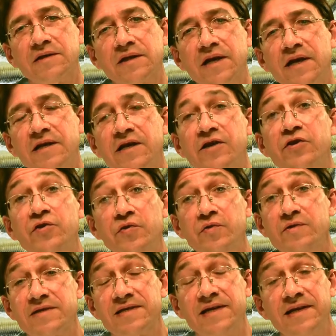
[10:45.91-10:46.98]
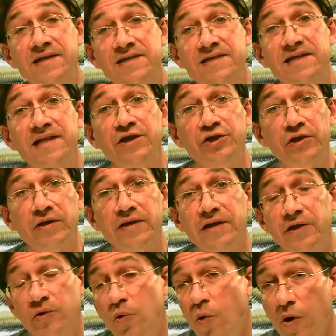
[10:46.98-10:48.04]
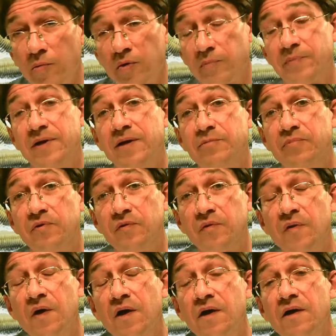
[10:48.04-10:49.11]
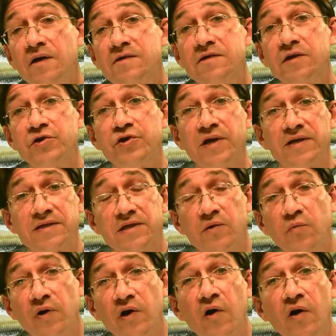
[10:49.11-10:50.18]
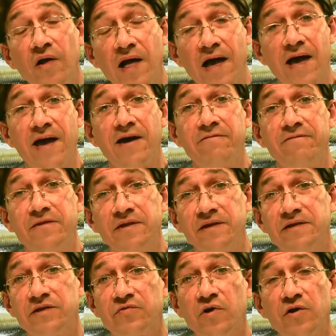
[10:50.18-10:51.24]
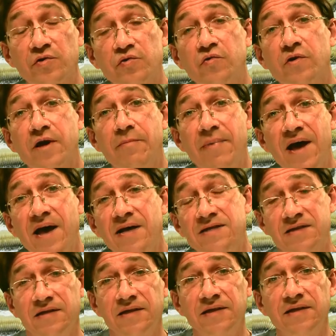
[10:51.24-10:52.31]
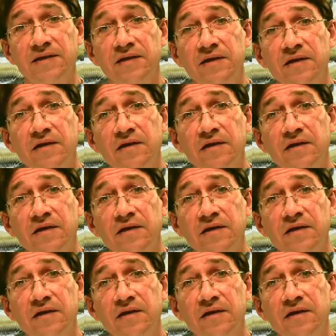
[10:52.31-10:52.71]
can induce synesthesia in normal people suggests that we all have the structural capacity